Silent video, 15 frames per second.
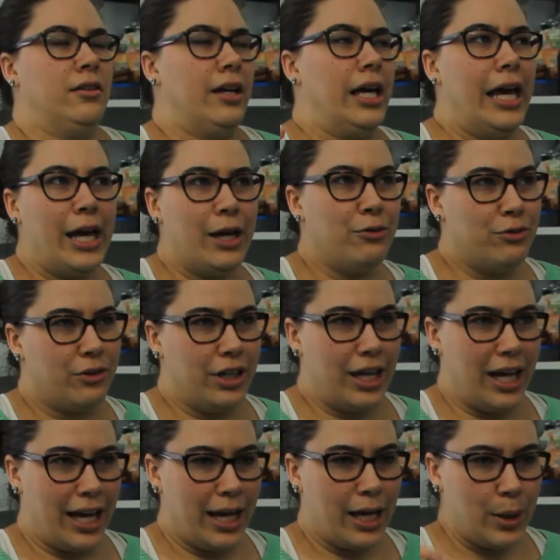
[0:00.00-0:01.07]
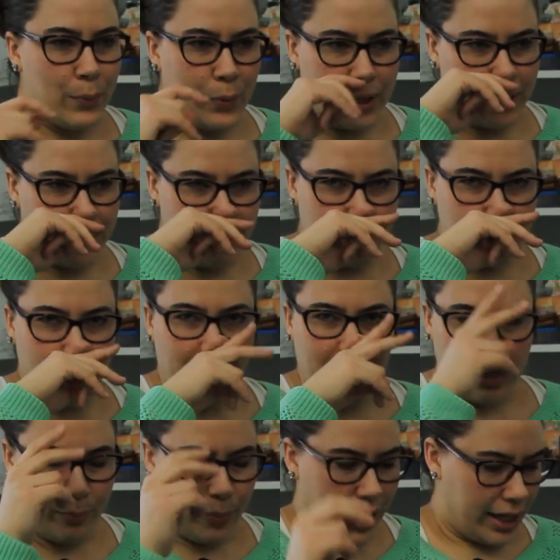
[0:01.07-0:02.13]
every day, but if you
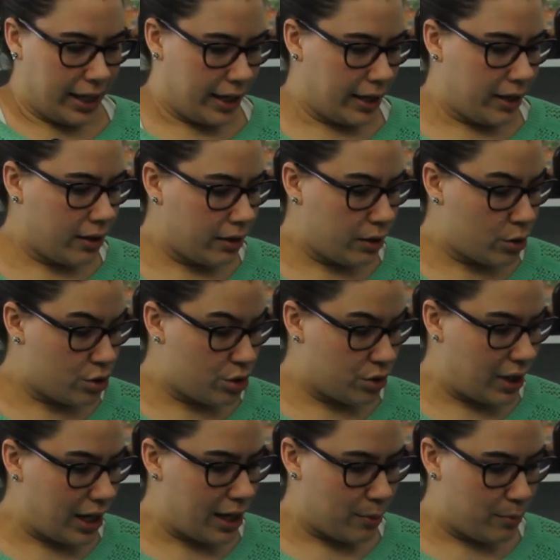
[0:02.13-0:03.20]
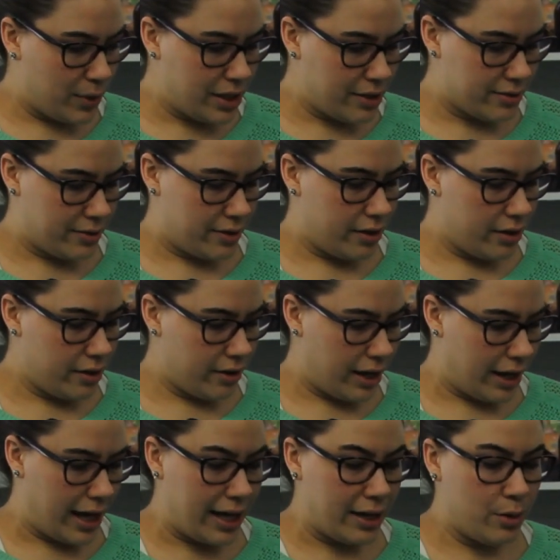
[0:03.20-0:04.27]
like baking, you should get a mixer,
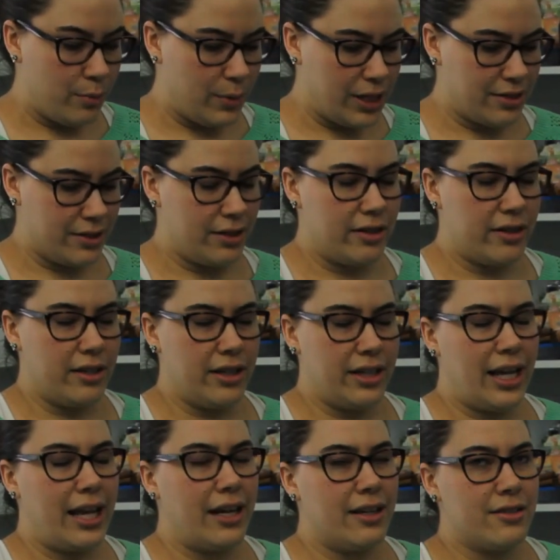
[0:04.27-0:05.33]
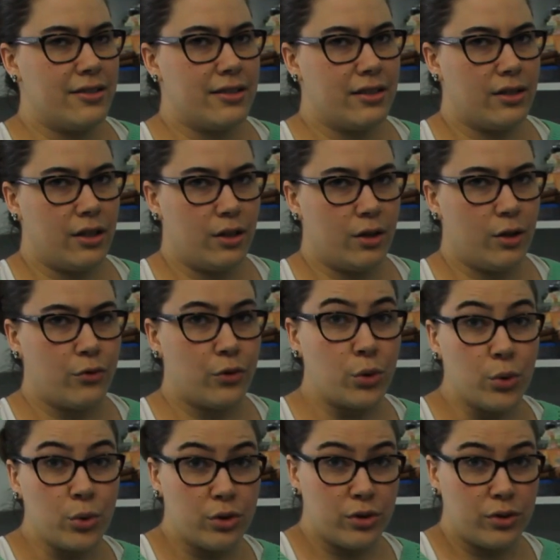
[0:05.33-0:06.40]
a hand mixer that is of
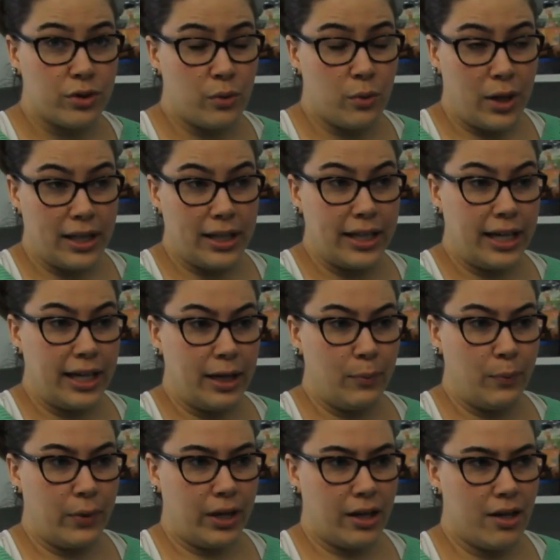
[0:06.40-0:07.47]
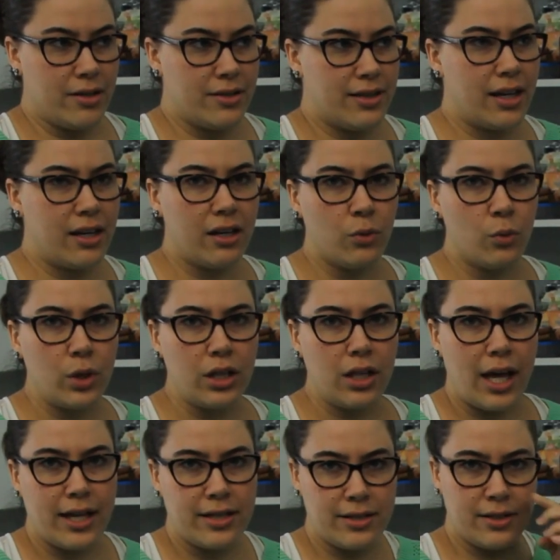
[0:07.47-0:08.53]
good quality, because then it will
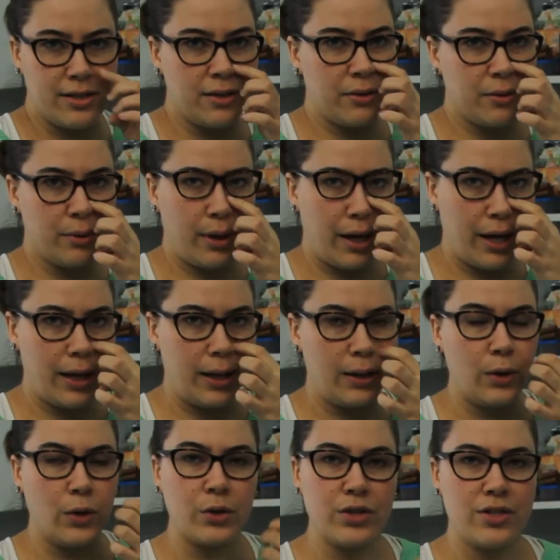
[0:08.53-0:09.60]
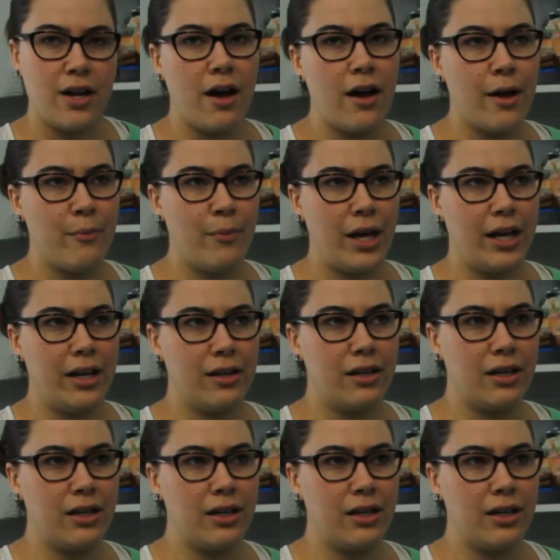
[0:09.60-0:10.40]
last you a long time and